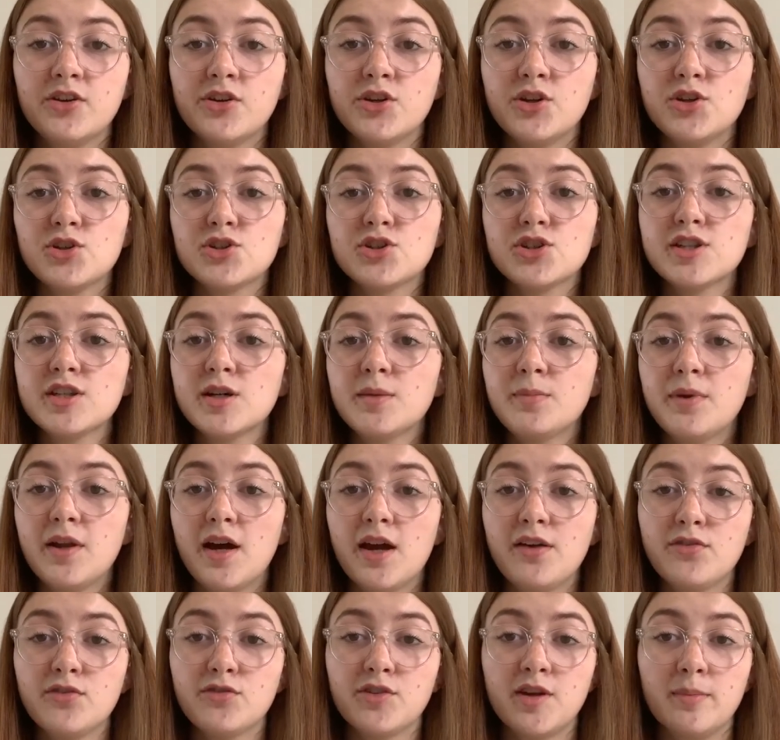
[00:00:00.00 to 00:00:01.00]
you shouldn't apply
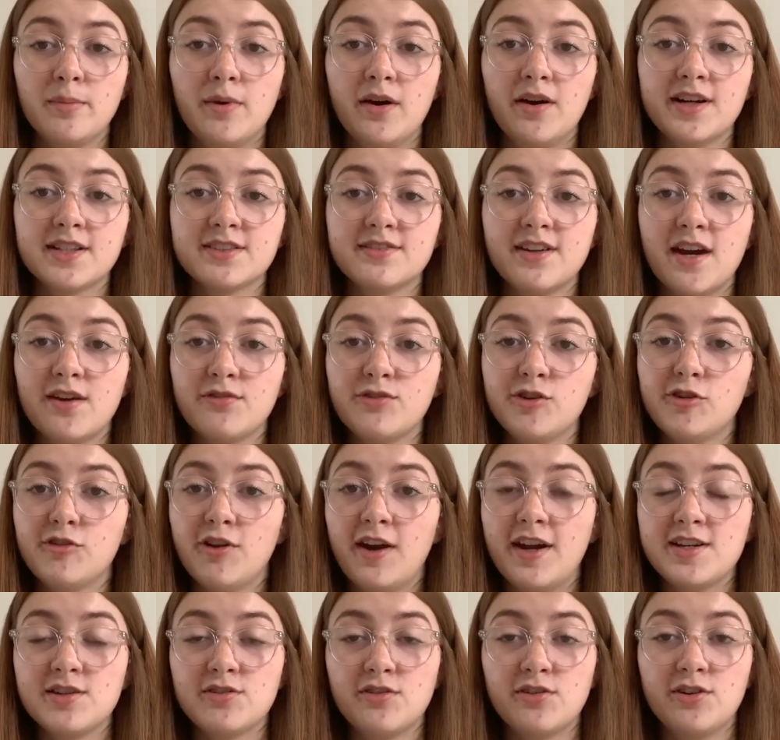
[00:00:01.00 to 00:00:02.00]
for remarks for every
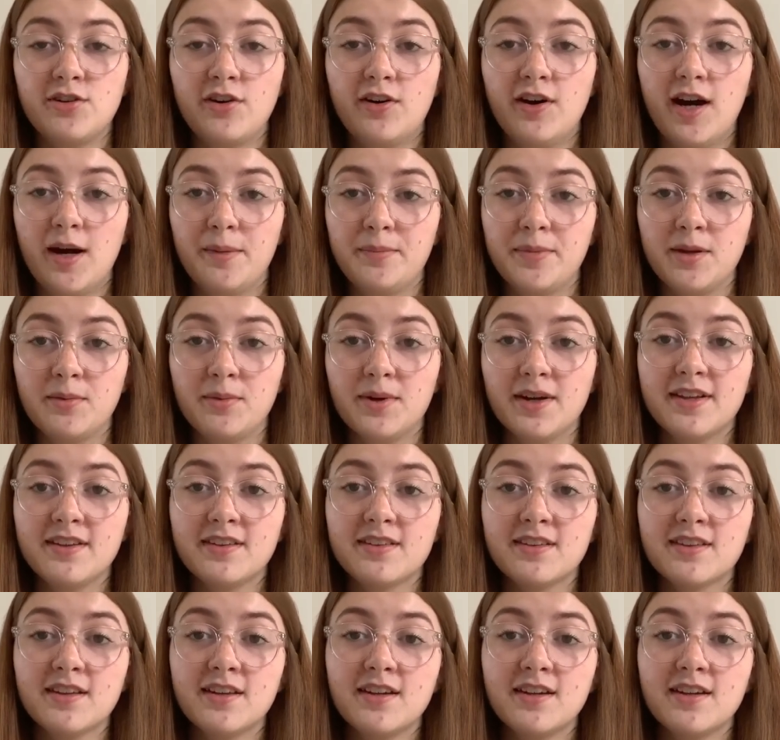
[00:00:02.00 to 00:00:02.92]
grade you're not happy with.